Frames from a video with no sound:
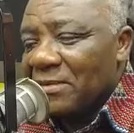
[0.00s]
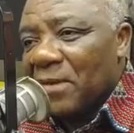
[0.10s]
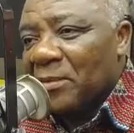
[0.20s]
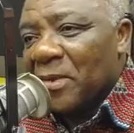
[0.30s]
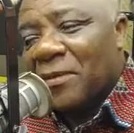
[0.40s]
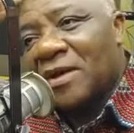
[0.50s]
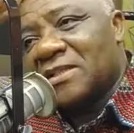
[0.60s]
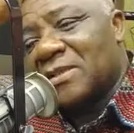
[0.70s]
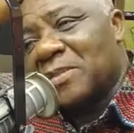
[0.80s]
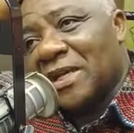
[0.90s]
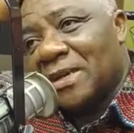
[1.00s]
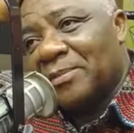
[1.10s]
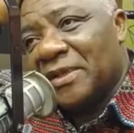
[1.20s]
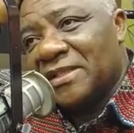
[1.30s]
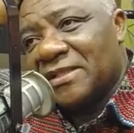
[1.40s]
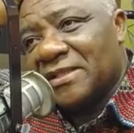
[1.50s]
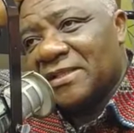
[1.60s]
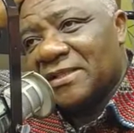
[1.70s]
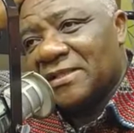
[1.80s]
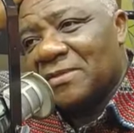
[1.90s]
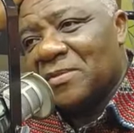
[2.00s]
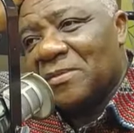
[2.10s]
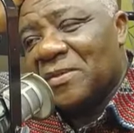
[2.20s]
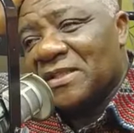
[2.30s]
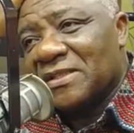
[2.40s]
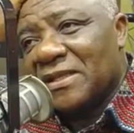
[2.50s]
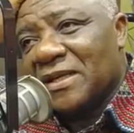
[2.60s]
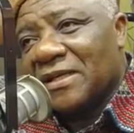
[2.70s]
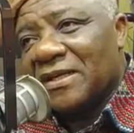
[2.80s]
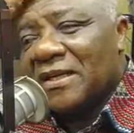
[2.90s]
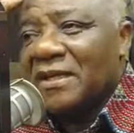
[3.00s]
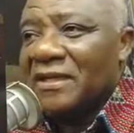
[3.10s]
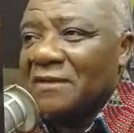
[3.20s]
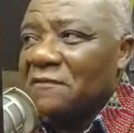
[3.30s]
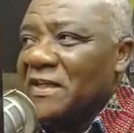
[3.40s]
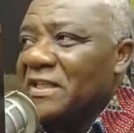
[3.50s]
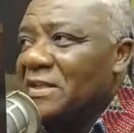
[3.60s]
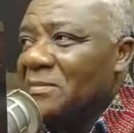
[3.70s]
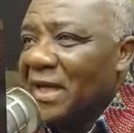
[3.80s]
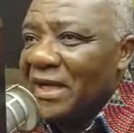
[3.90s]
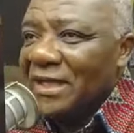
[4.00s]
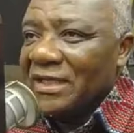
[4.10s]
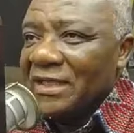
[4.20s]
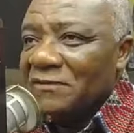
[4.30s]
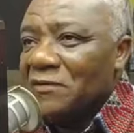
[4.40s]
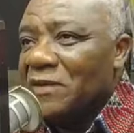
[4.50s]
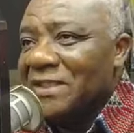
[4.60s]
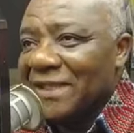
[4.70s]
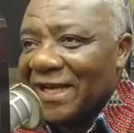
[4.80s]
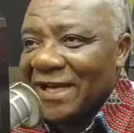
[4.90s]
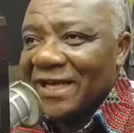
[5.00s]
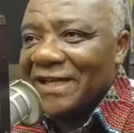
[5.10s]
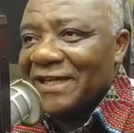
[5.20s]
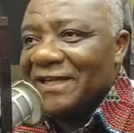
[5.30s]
my mama a typical place say baby to say your fanima enclave wo nyina